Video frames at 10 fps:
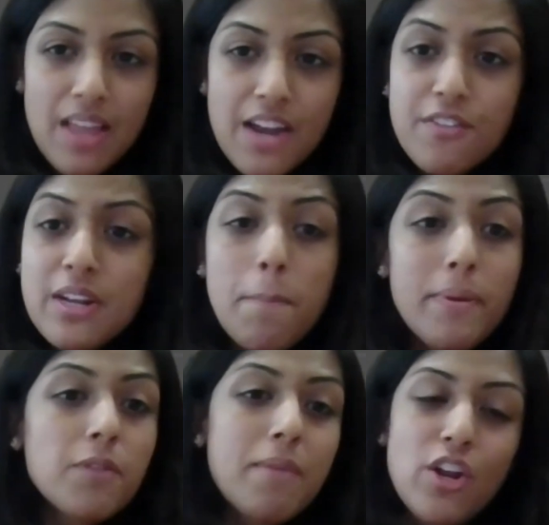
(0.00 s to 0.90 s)
and really
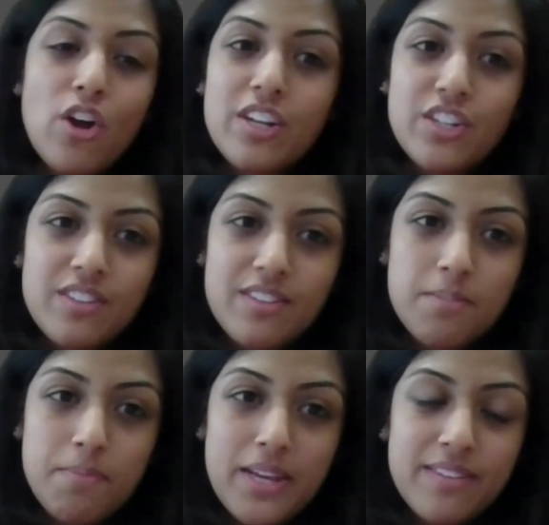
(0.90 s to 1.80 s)
build my knowledge in this
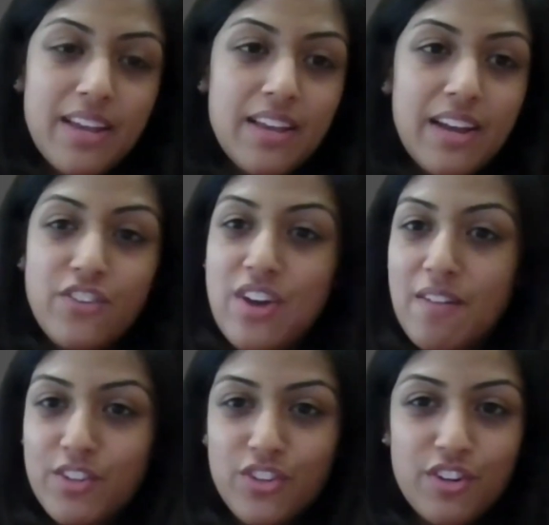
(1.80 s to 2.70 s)
space. I
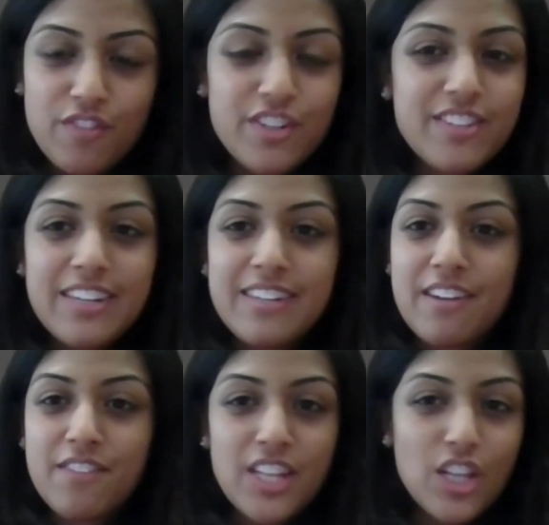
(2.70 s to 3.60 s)
traveled to universities. I
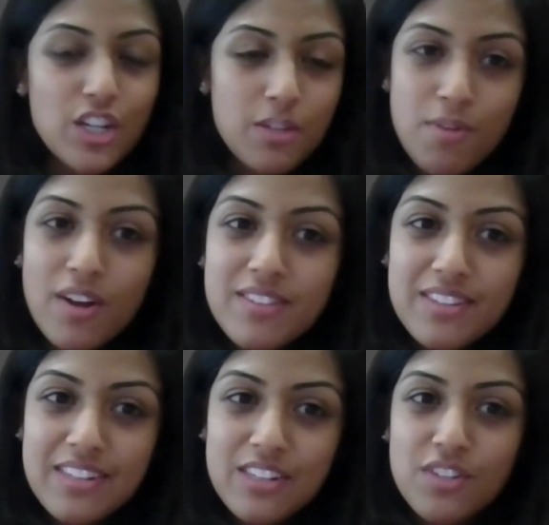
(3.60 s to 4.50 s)
really learned the
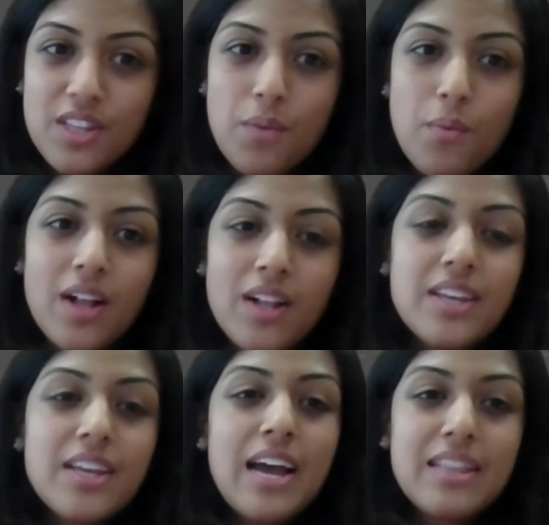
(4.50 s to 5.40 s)
processes really well,
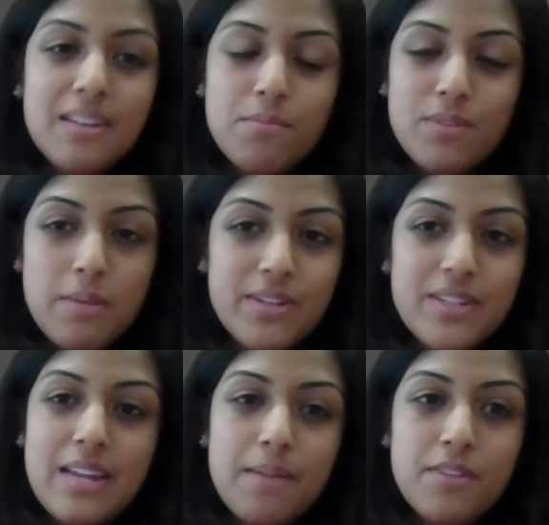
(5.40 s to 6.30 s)
and then was able to
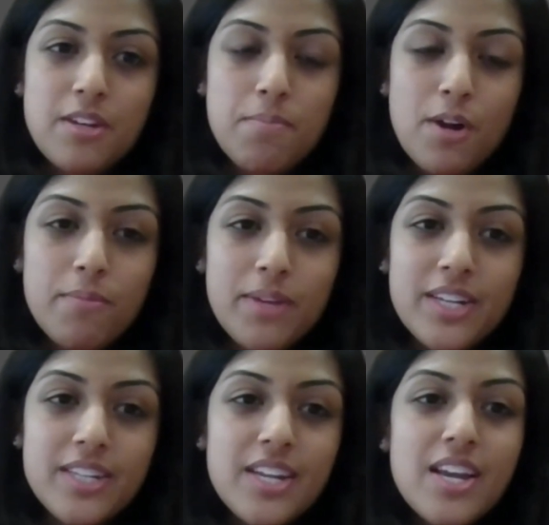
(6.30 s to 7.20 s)
set up the
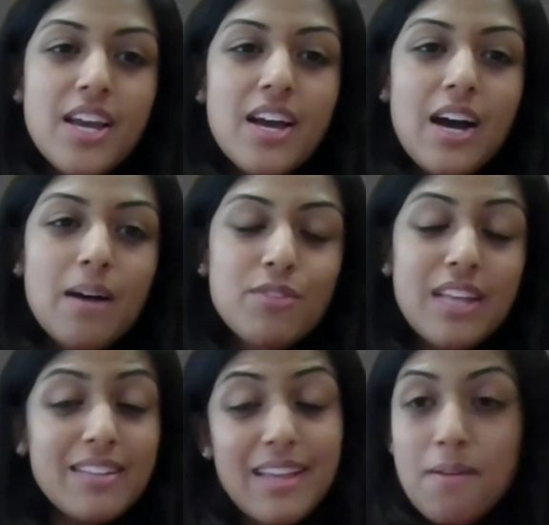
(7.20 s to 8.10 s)
department. So
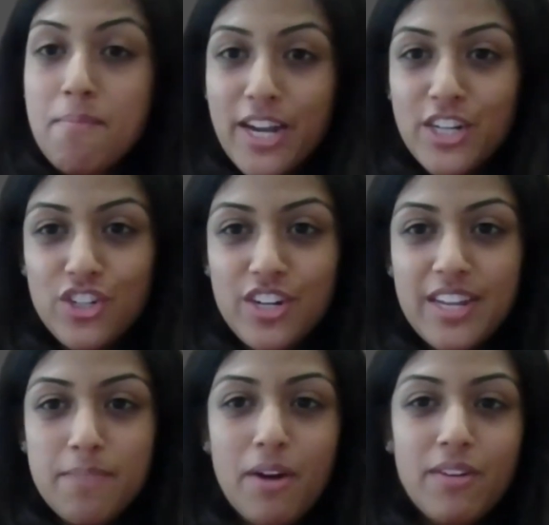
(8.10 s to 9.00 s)
that's like my
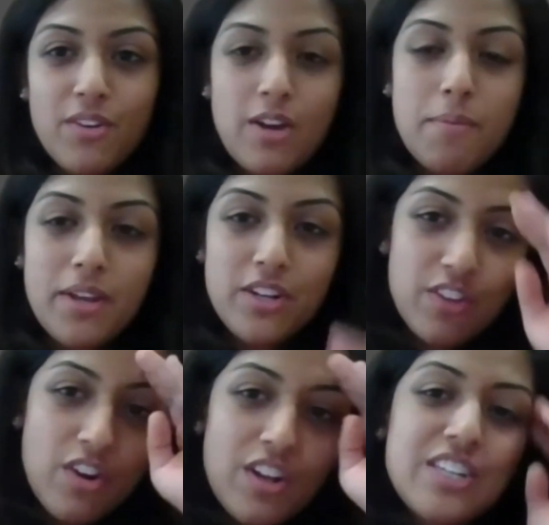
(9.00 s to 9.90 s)
journey about coming into
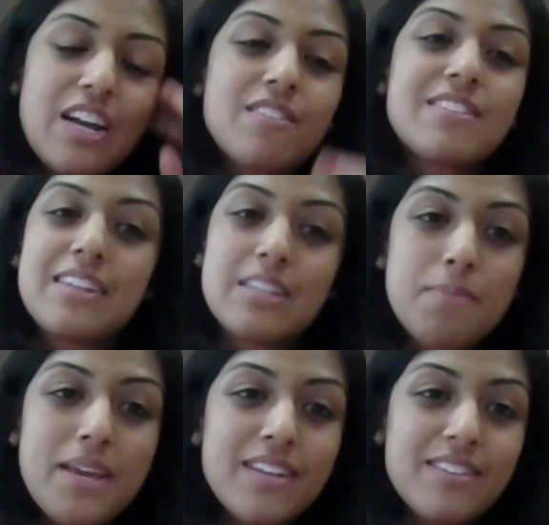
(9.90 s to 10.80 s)
the college counseling
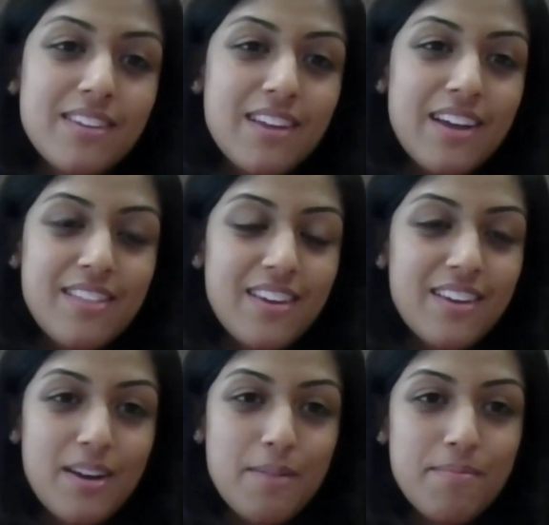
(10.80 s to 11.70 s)
space, and I think
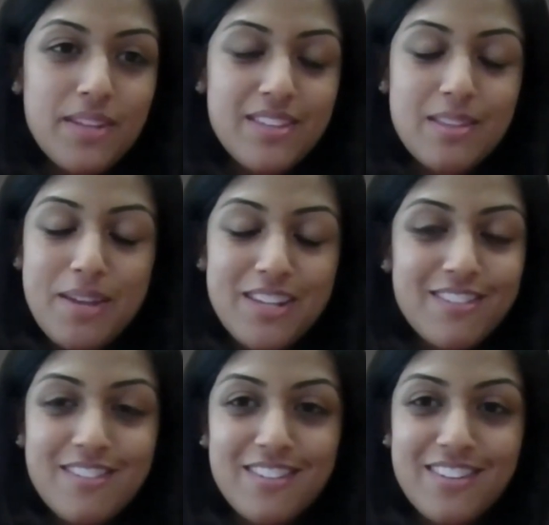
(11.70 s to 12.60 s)
it's the
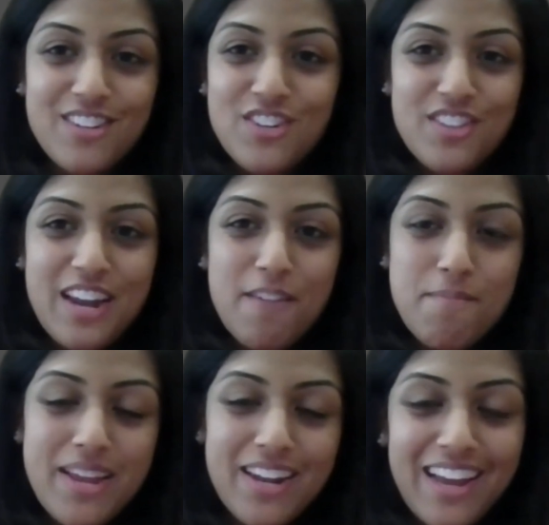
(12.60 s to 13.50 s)
best decision that I've
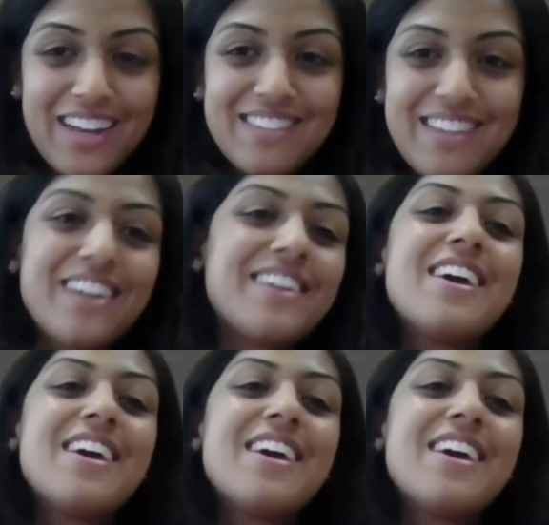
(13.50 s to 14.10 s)
made, like I said.